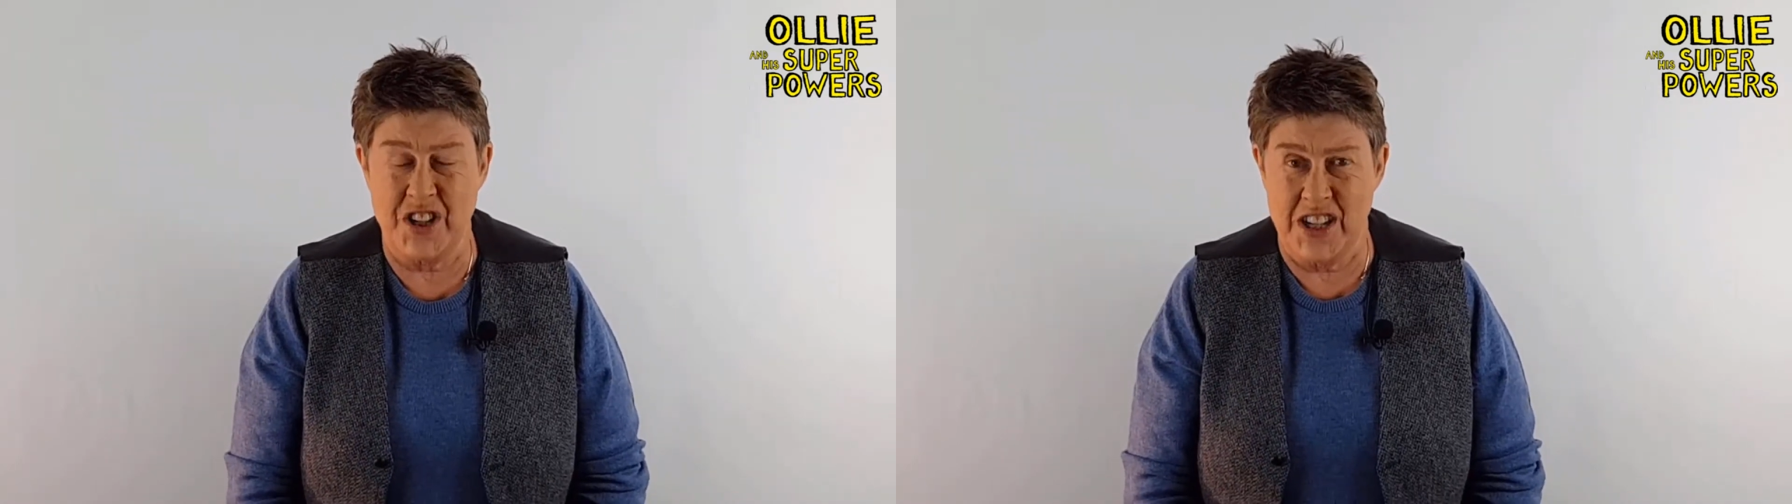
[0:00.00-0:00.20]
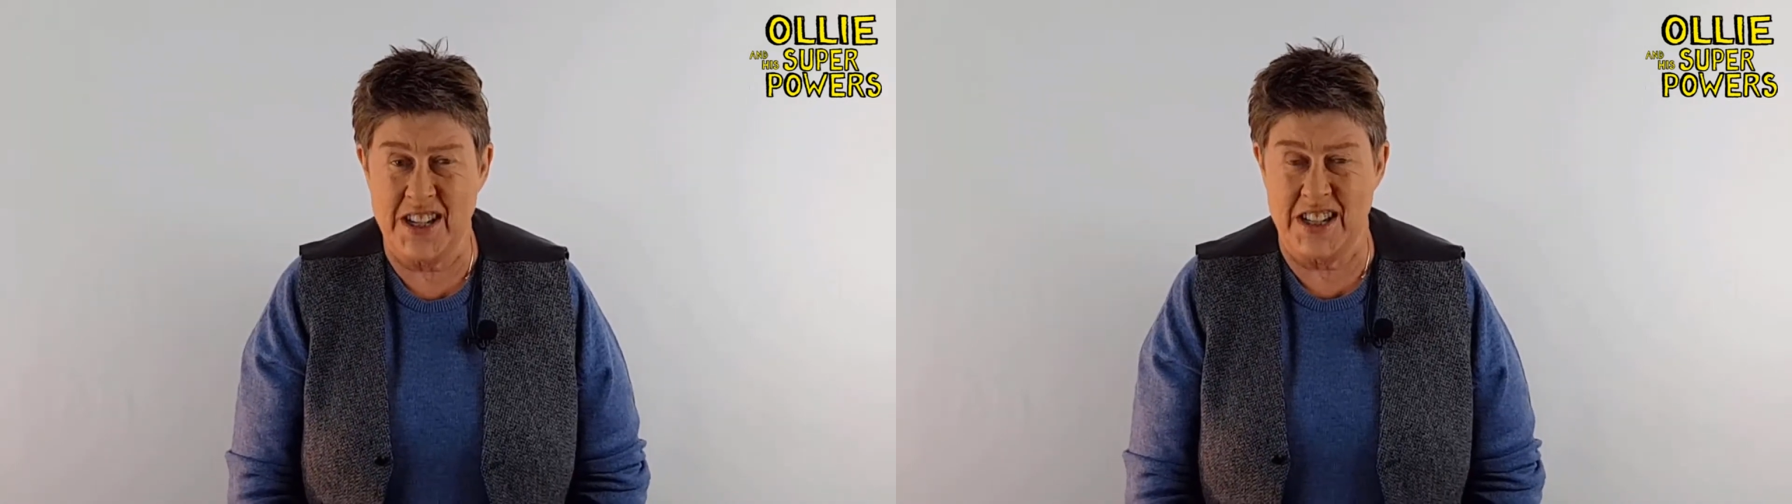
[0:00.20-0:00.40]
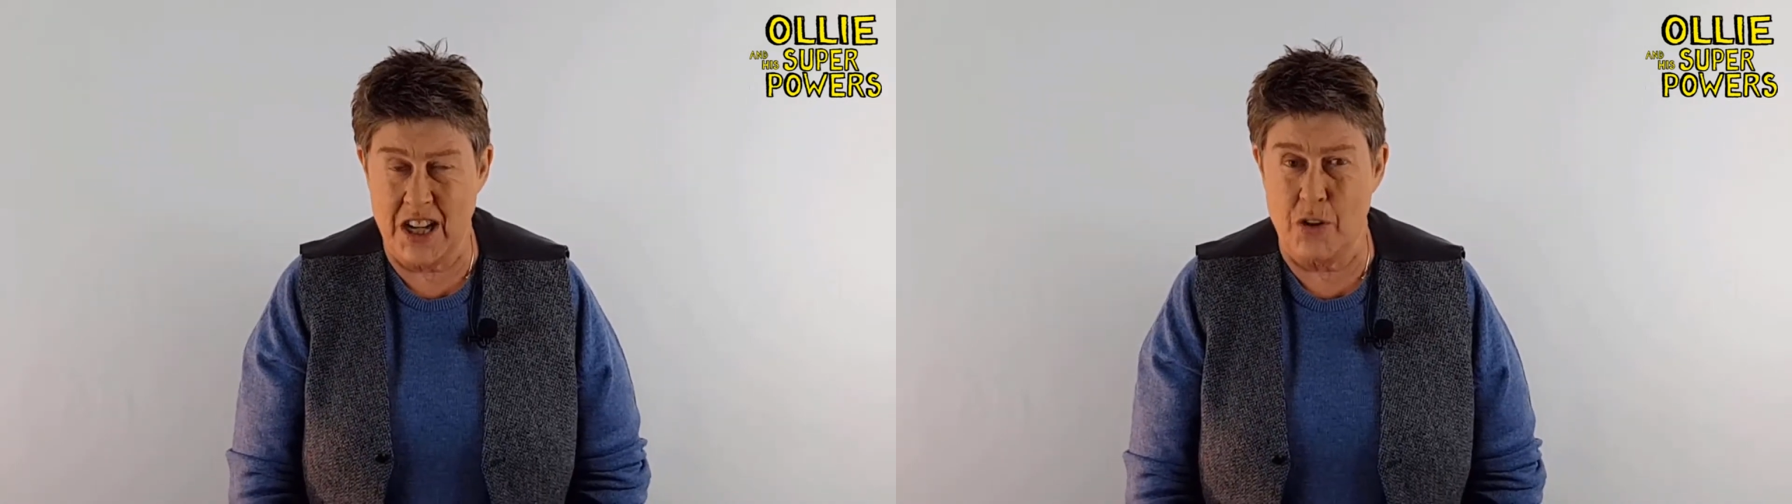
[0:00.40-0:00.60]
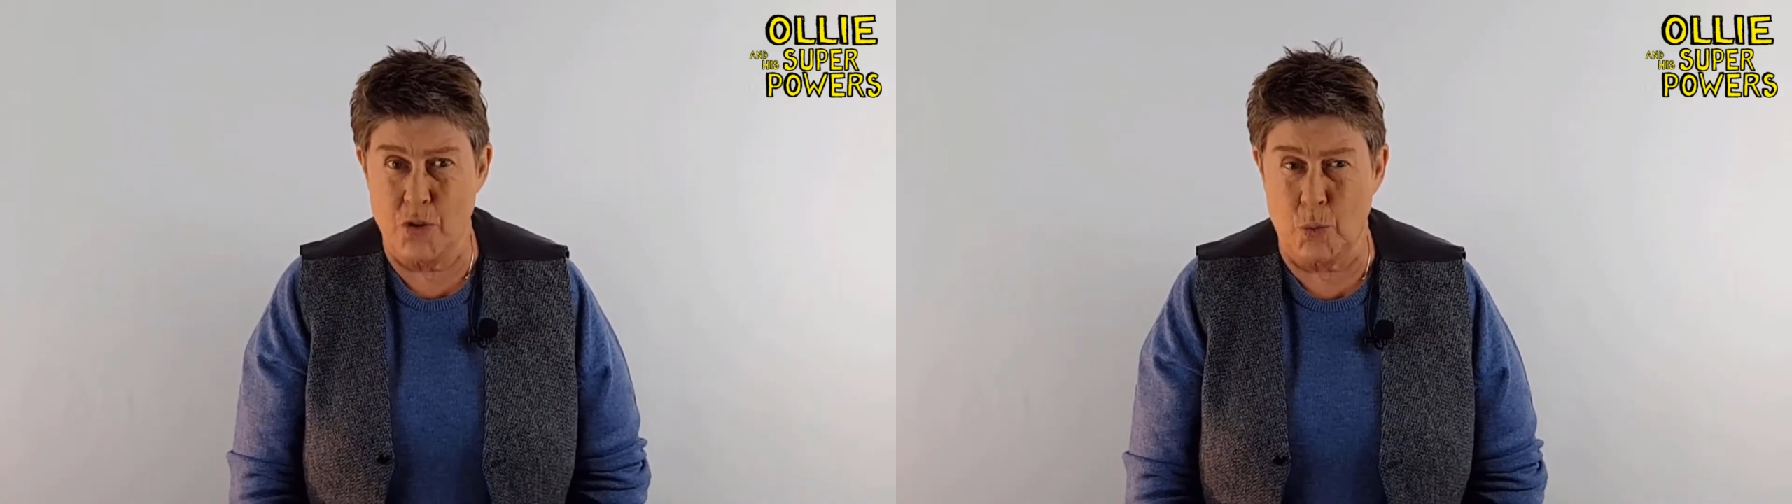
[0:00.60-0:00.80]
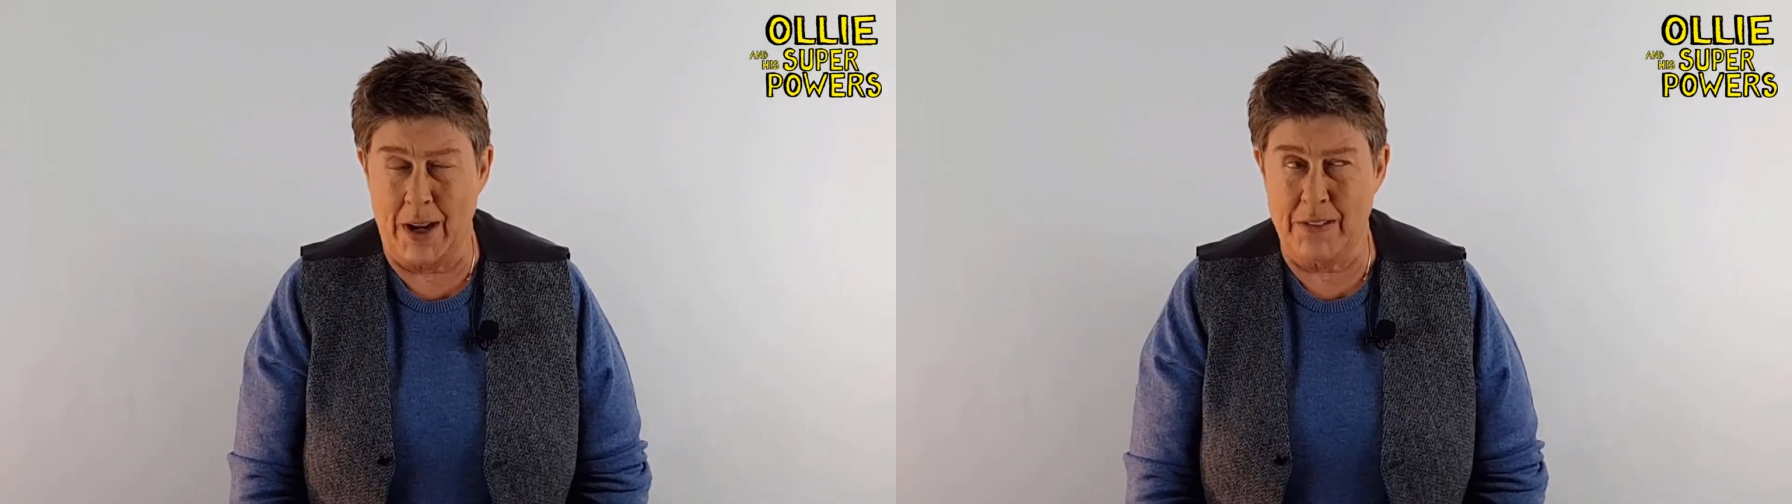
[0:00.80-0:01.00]
she needed to
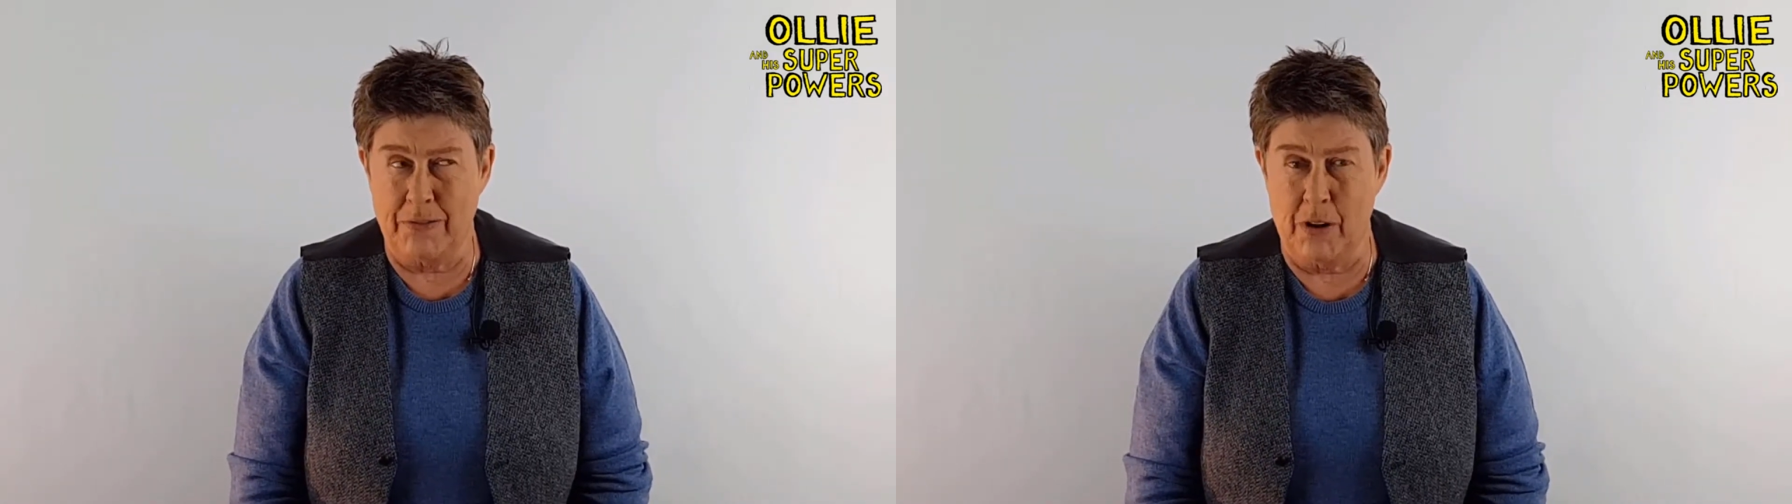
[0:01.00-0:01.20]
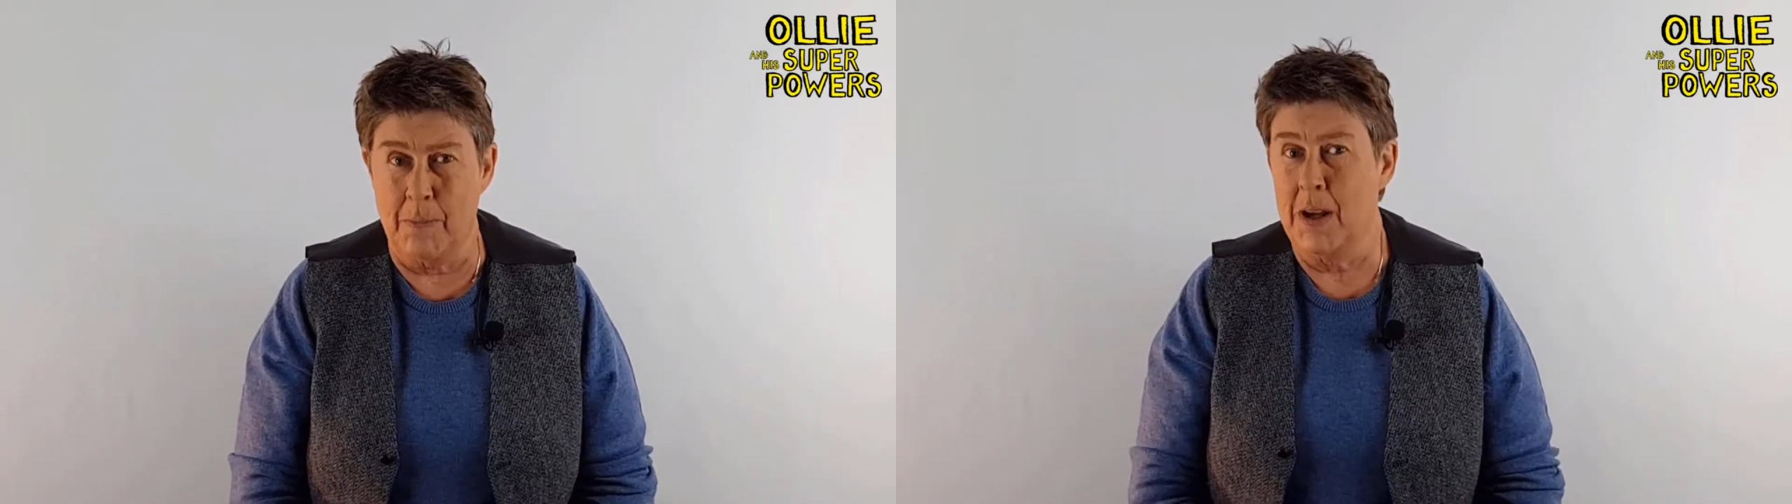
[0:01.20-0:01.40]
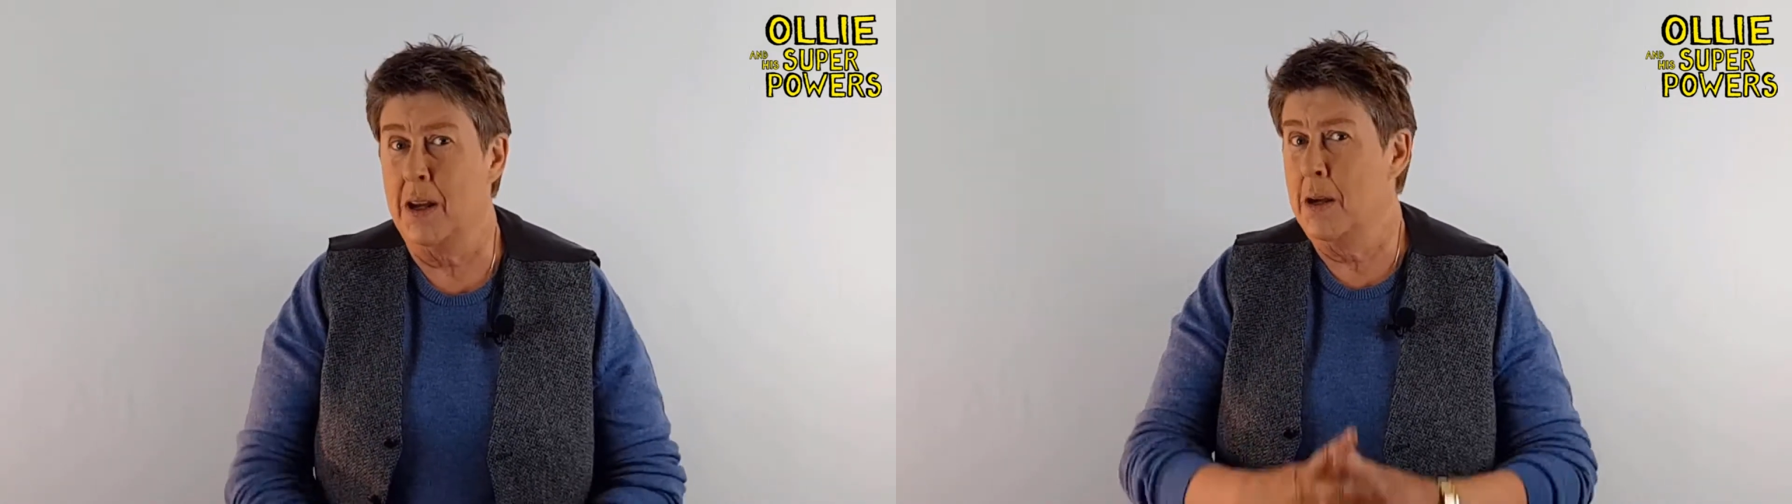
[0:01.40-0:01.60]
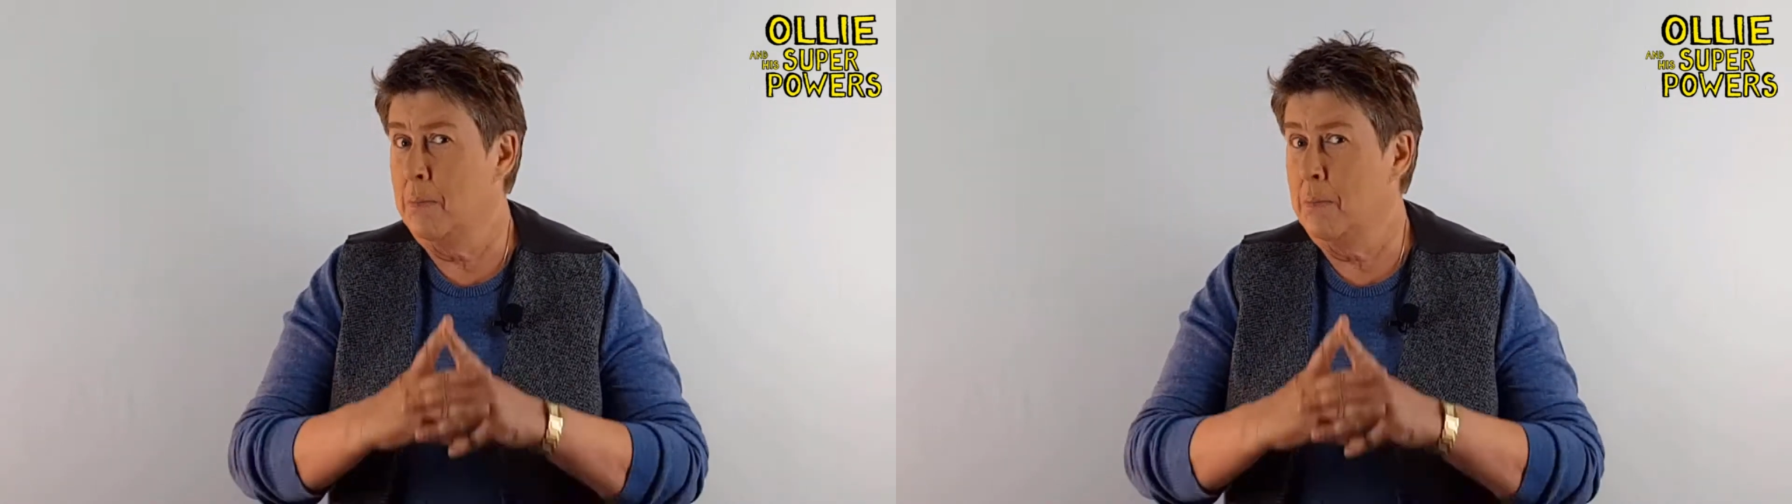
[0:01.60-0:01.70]
lose weight from.